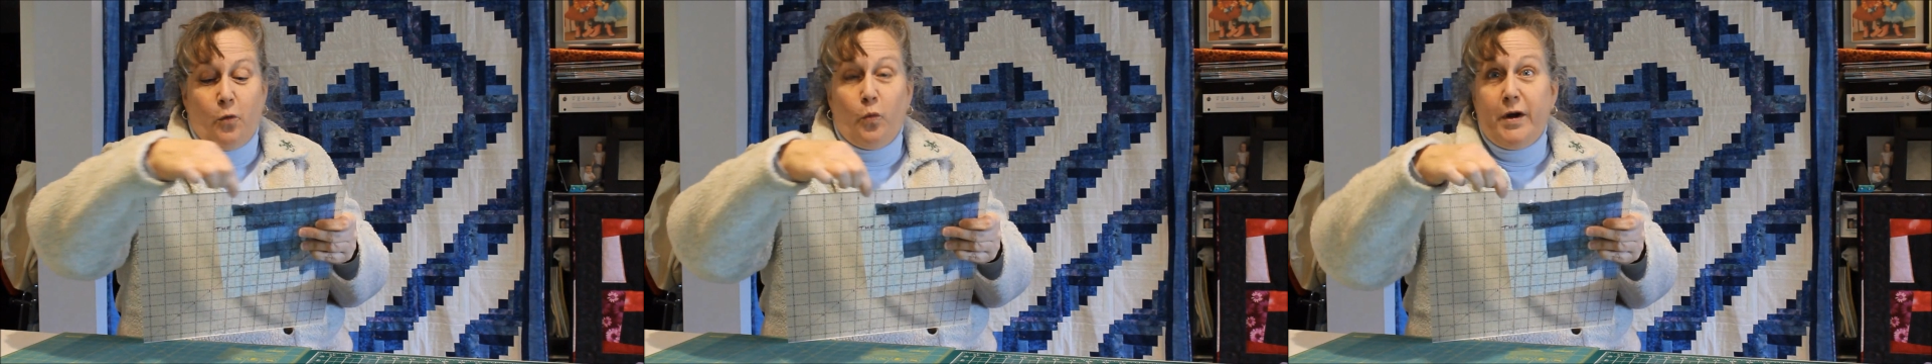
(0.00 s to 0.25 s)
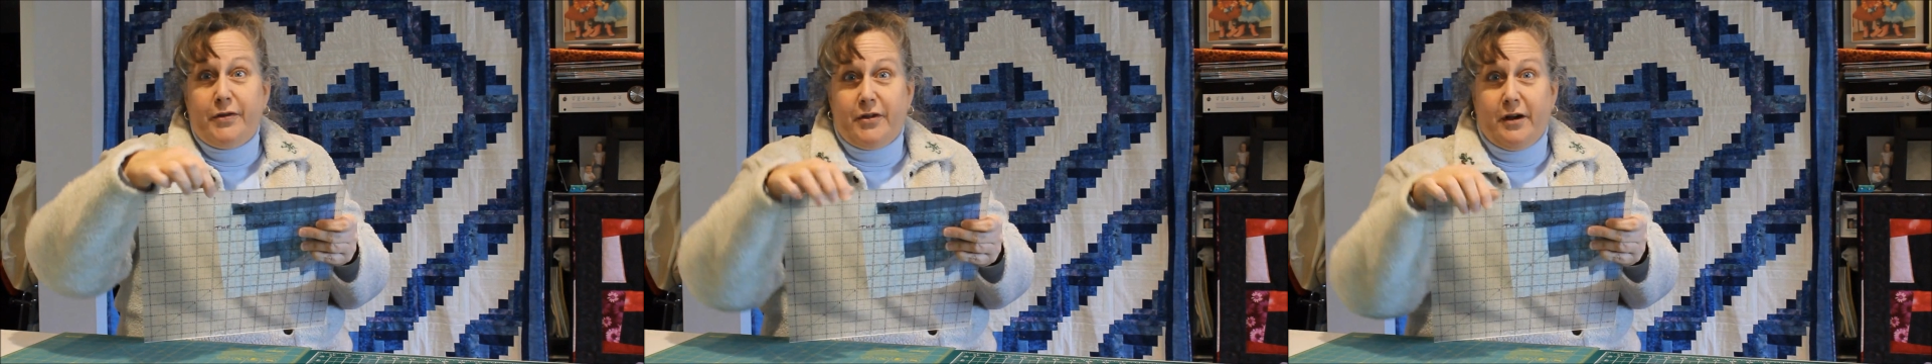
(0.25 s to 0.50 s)

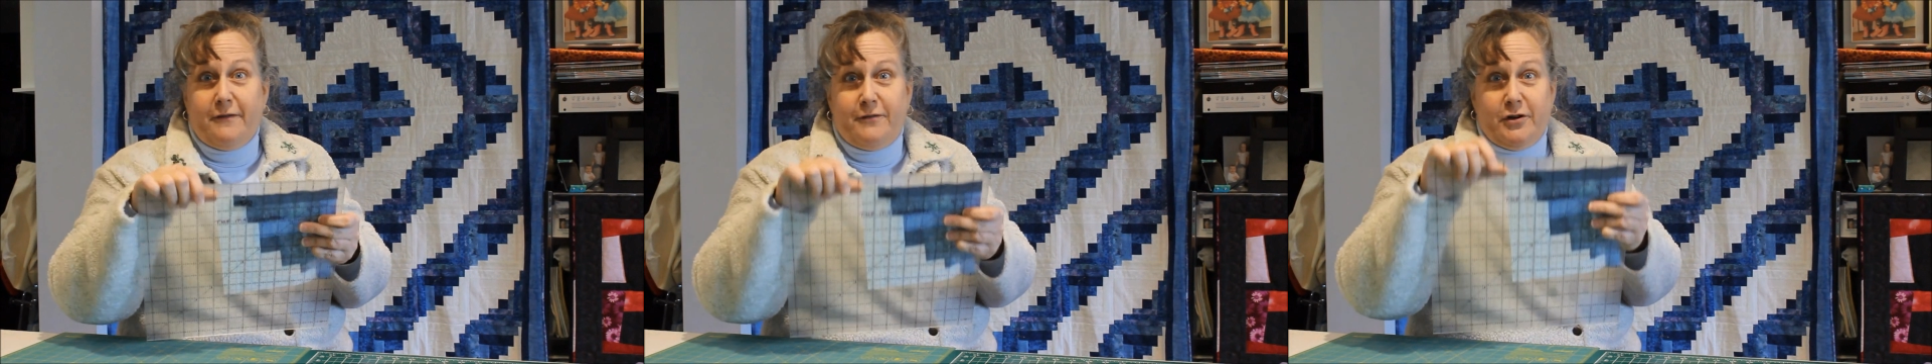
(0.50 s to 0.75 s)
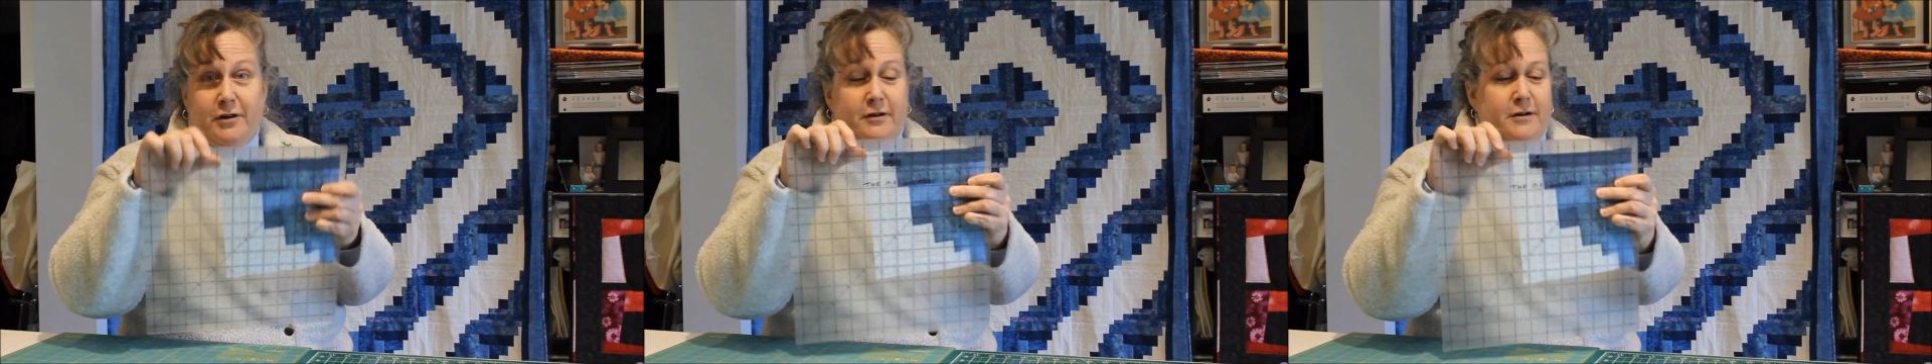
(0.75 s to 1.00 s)
width of
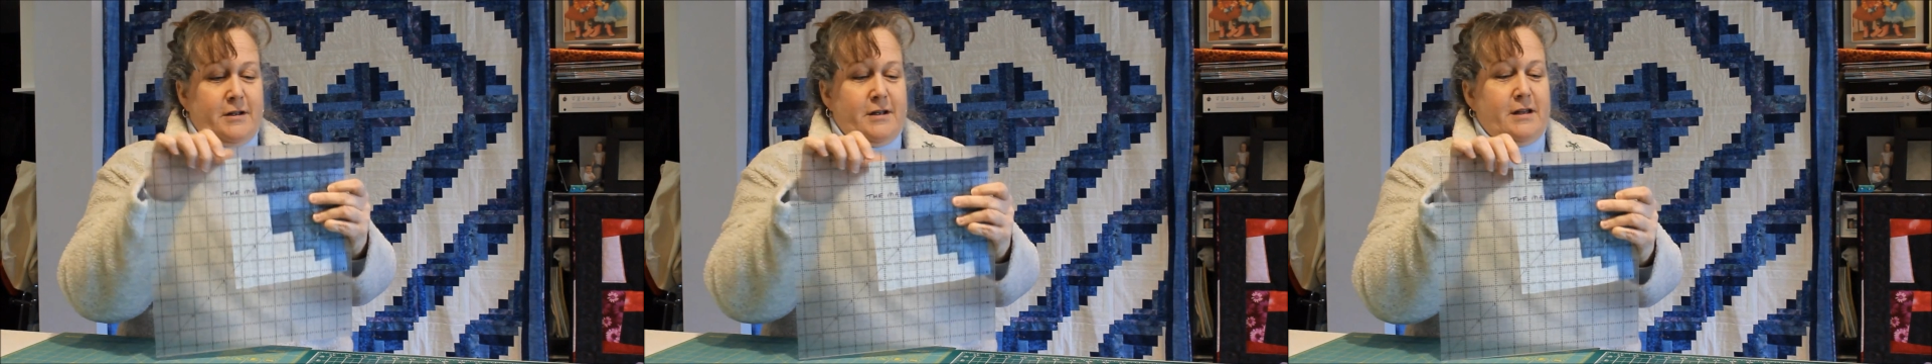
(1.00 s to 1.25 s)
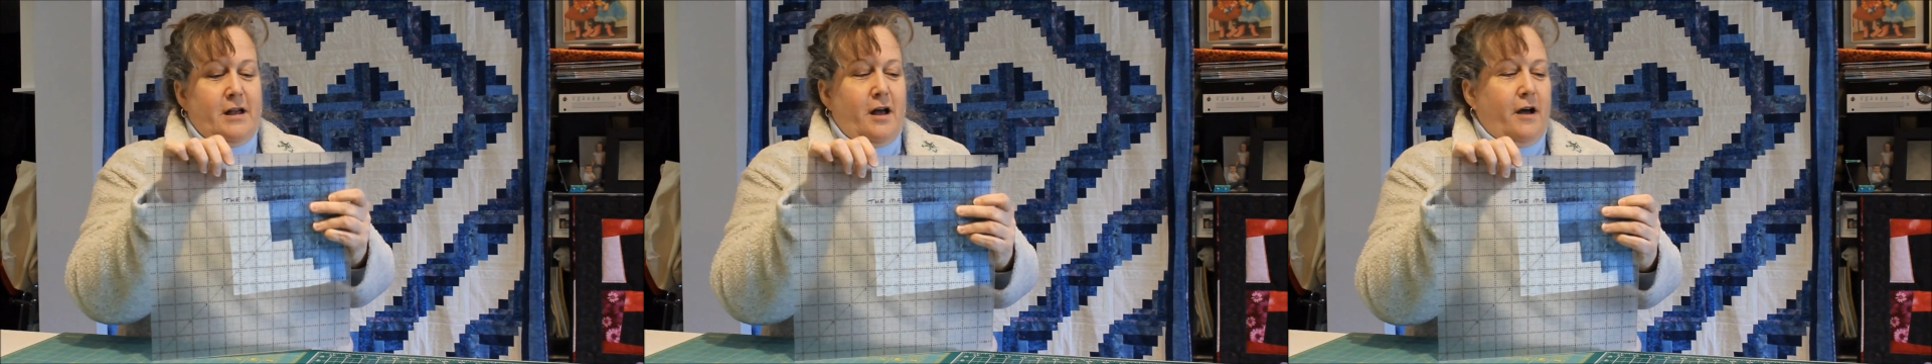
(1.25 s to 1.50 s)
your
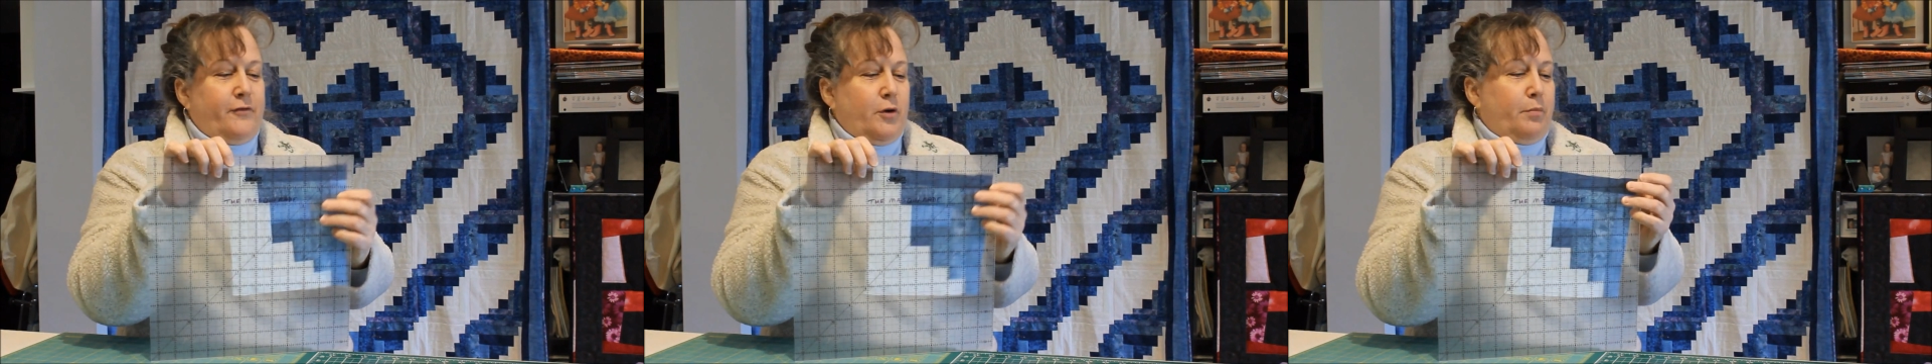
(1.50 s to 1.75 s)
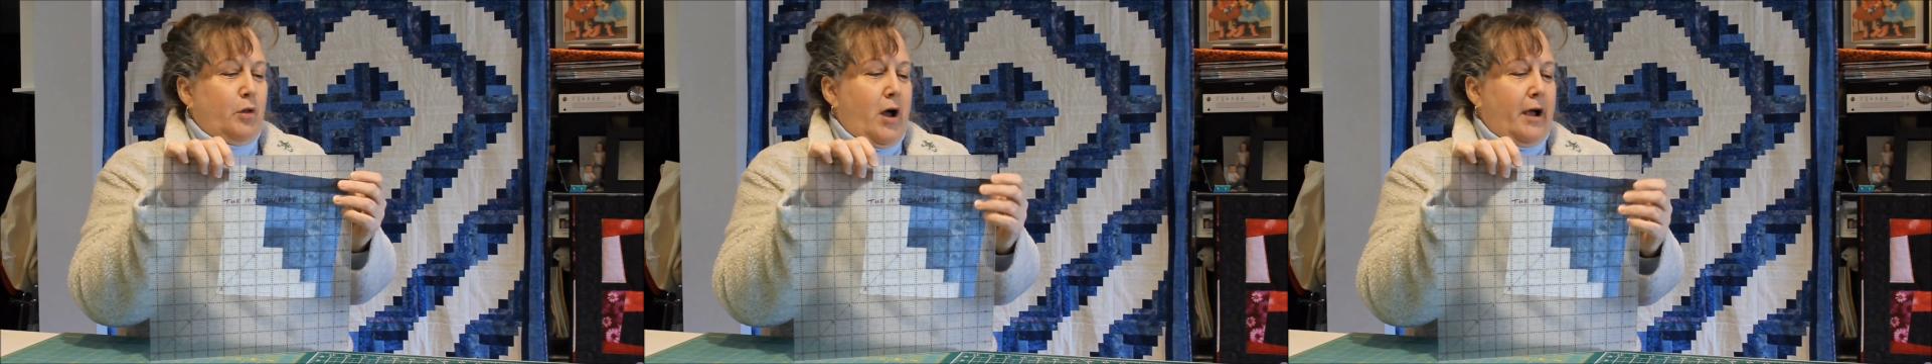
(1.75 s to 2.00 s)
of
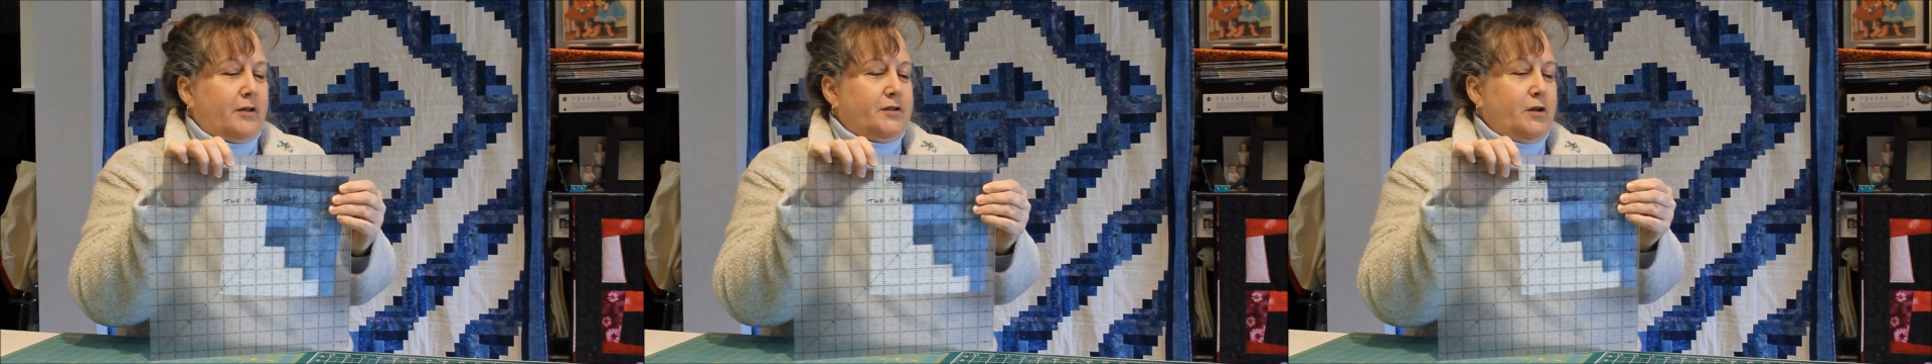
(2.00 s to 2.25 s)
your block.